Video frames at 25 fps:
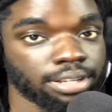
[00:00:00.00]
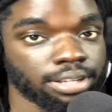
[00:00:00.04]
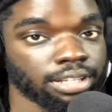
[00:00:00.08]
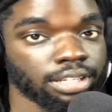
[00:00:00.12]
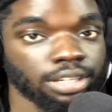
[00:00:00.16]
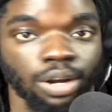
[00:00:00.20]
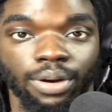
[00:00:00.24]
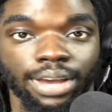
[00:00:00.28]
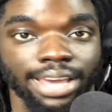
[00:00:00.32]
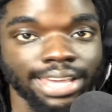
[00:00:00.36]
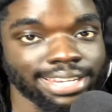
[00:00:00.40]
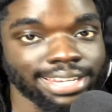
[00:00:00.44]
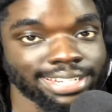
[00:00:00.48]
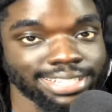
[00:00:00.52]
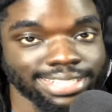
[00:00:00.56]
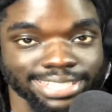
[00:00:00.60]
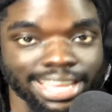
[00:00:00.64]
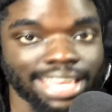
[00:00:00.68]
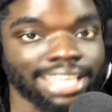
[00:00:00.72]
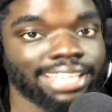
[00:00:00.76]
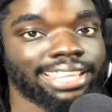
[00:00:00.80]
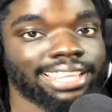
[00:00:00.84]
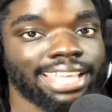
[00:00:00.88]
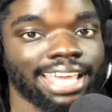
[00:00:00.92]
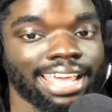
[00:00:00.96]
go ahead and
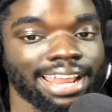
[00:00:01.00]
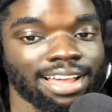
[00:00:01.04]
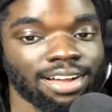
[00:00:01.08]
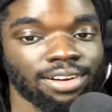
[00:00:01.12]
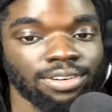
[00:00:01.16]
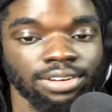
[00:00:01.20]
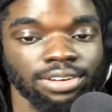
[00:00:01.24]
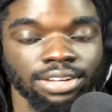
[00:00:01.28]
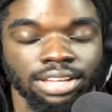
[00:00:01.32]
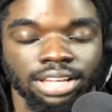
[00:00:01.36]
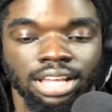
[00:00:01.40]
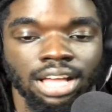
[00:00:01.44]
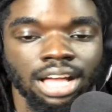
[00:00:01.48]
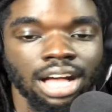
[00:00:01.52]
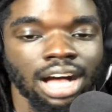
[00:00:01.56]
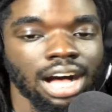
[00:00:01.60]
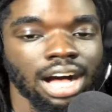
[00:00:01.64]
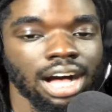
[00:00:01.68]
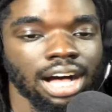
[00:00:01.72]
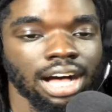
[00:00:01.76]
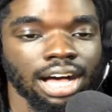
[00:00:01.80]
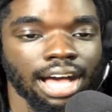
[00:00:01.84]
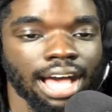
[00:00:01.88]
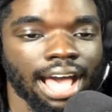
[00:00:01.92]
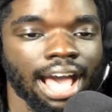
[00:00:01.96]
check that out.
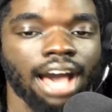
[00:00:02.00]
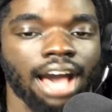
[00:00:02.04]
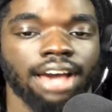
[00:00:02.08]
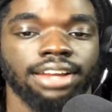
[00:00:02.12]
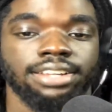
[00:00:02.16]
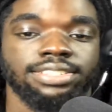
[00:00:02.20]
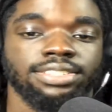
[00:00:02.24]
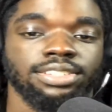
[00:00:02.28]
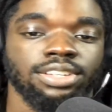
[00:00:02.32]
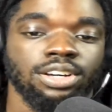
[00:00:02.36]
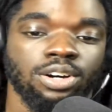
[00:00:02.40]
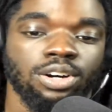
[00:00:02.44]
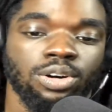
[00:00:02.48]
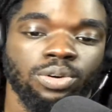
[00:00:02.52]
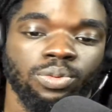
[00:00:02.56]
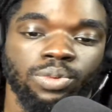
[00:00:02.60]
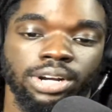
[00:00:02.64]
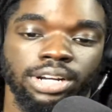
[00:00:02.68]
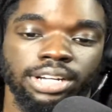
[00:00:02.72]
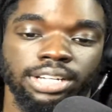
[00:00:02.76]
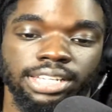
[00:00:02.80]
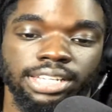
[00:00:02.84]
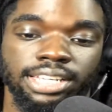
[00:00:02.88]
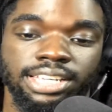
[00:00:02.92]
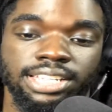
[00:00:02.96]
Uh, how this is going to
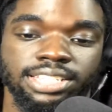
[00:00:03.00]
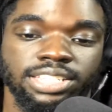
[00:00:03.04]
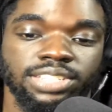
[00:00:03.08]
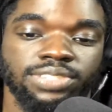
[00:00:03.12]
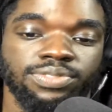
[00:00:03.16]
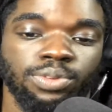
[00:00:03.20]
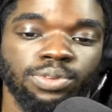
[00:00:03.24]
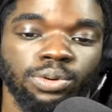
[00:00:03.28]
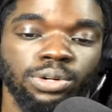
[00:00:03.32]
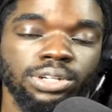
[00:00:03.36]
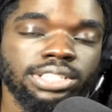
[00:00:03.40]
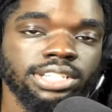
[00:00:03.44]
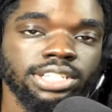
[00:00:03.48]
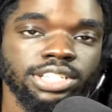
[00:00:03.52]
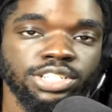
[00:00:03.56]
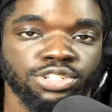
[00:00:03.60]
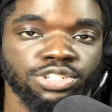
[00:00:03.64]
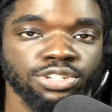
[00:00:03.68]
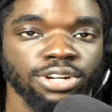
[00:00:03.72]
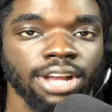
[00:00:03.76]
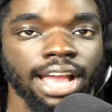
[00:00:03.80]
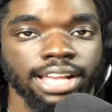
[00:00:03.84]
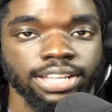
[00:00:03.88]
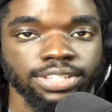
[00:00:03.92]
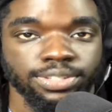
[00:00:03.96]
work is it's fourteen
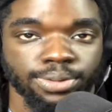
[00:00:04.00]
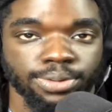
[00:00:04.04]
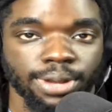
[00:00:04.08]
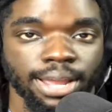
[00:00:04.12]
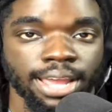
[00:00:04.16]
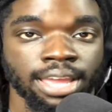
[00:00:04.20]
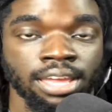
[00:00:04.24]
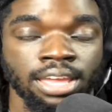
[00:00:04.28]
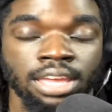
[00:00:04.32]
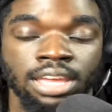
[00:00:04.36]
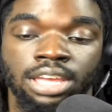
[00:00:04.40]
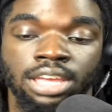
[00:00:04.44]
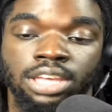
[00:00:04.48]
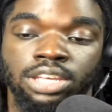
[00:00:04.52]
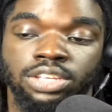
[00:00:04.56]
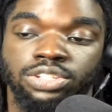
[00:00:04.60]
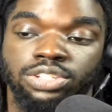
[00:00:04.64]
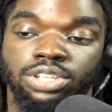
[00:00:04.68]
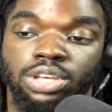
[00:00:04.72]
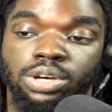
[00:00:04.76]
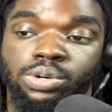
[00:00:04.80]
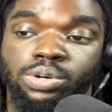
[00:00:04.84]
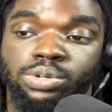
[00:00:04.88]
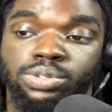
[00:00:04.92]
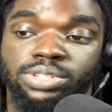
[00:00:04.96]
tracks, right?
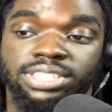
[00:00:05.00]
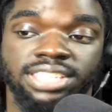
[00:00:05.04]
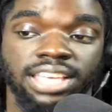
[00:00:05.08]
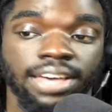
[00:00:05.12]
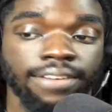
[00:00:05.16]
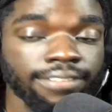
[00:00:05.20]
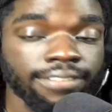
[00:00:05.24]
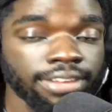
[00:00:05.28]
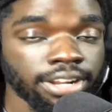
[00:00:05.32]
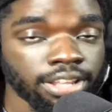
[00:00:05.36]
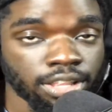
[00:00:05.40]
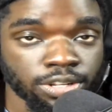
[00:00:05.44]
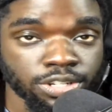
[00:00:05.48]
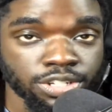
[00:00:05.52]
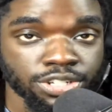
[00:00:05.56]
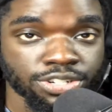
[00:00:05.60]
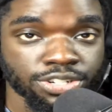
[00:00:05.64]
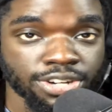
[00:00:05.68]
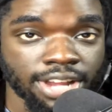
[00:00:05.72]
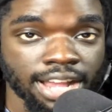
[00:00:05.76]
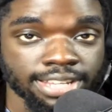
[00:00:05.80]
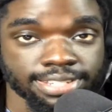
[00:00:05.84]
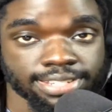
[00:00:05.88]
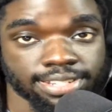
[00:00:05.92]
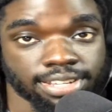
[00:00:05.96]
So seven of those
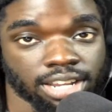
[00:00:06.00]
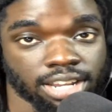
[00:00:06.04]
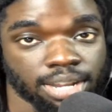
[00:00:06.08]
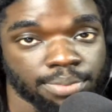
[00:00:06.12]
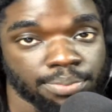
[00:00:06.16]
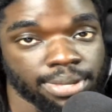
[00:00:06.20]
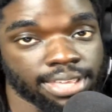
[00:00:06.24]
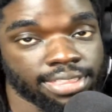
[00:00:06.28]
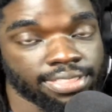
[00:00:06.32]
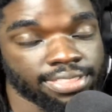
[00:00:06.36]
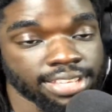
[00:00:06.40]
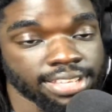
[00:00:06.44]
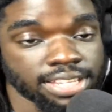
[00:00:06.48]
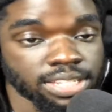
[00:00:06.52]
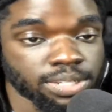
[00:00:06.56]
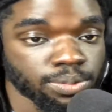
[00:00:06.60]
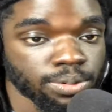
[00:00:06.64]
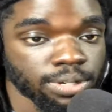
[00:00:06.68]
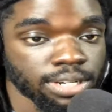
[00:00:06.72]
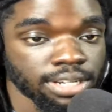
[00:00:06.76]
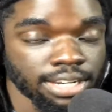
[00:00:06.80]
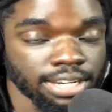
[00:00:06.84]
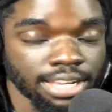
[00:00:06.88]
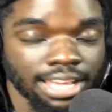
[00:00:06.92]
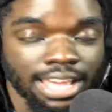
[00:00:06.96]
tracks is going to be in this
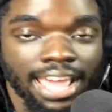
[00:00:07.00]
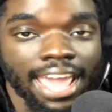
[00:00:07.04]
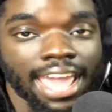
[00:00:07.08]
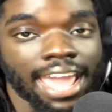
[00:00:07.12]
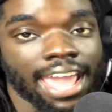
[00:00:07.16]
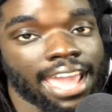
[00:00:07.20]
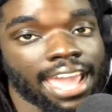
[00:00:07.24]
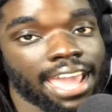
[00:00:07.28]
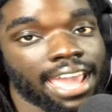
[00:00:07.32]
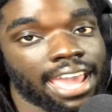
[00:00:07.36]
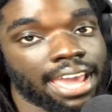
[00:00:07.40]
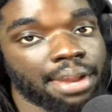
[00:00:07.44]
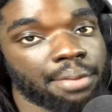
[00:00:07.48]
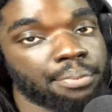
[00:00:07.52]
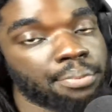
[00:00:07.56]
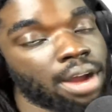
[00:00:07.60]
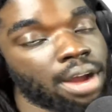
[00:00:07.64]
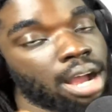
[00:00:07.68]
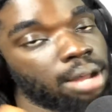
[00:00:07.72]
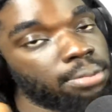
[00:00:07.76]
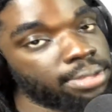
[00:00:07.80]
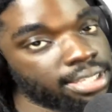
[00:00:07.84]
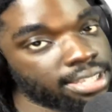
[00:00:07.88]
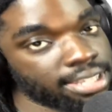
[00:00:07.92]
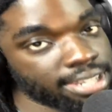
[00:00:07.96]
one. And
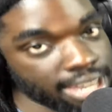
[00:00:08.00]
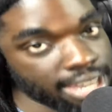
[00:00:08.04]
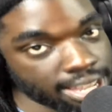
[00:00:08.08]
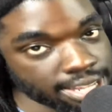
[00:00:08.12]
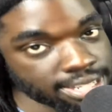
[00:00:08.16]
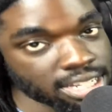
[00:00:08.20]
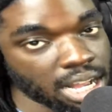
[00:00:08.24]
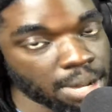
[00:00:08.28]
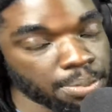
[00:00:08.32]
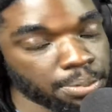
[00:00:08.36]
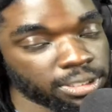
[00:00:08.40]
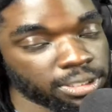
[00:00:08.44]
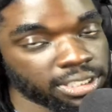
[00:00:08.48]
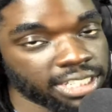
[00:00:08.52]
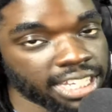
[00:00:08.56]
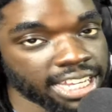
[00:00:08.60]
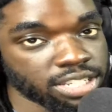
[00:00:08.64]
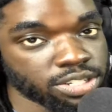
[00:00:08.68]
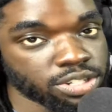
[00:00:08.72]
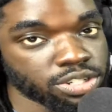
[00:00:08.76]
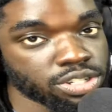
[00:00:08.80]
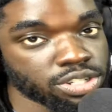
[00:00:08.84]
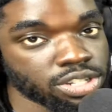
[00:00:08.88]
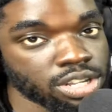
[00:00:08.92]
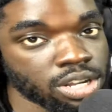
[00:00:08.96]
probably the next couple of days or
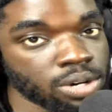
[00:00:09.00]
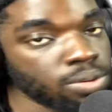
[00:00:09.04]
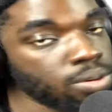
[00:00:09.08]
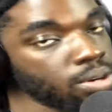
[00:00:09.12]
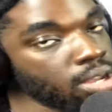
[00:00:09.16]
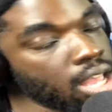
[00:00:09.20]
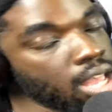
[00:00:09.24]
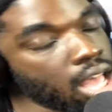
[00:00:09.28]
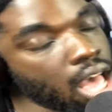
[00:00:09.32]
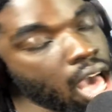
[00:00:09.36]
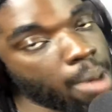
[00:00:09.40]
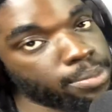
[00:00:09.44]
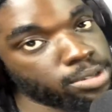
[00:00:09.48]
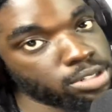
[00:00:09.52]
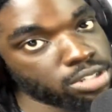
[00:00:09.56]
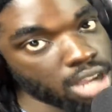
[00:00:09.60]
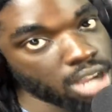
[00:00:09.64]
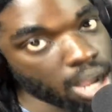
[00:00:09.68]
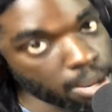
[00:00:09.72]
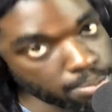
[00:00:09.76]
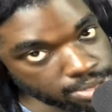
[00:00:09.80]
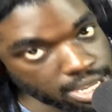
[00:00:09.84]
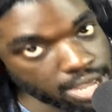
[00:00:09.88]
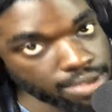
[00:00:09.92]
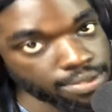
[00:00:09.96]
so, I'm going to
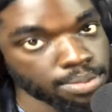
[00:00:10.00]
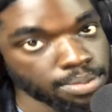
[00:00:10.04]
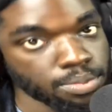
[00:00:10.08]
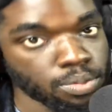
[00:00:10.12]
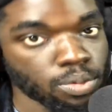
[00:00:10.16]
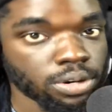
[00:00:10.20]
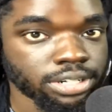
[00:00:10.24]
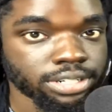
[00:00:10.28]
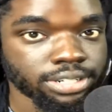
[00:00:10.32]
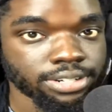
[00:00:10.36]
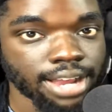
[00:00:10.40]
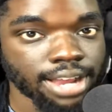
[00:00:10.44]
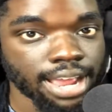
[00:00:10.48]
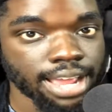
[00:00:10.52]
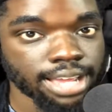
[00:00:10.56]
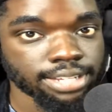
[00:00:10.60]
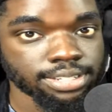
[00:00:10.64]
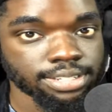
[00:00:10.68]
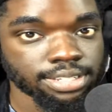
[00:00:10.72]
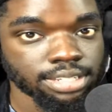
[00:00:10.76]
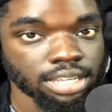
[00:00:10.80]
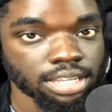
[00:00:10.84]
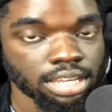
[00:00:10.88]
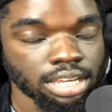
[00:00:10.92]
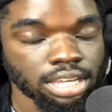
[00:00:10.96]
drop seven more
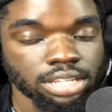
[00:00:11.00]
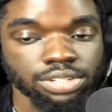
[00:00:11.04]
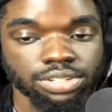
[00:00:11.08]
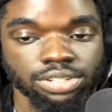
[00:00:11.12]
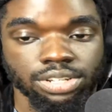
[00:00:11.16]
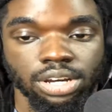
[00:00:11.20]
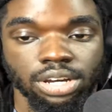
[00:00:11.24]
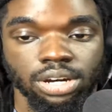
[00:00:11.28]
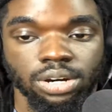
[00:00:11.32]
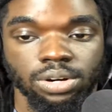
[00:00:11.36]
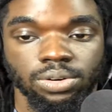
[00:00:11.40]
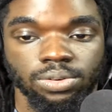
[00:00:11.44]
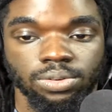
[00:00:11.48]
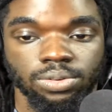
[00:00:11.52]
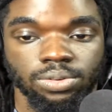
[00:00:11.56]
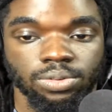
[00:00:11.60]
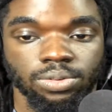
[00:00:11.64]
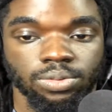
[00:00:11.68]
tracks. So